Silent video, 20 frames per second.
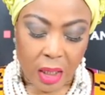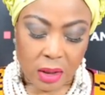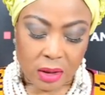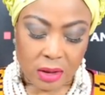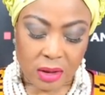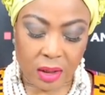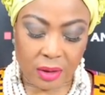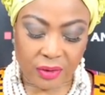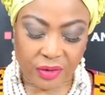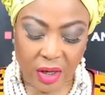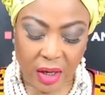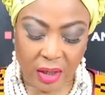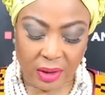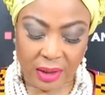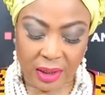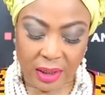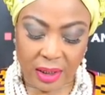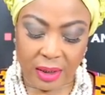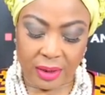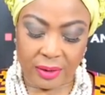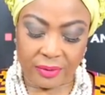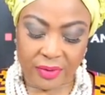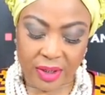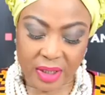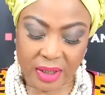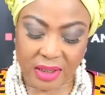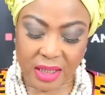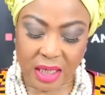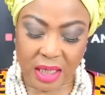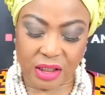So thirdly,
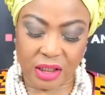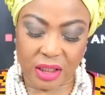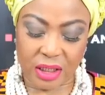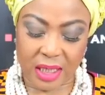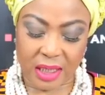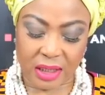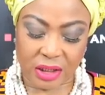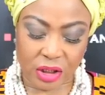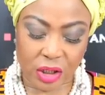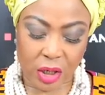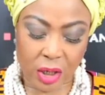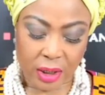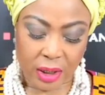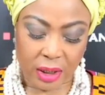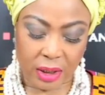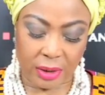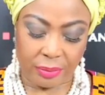researching and studying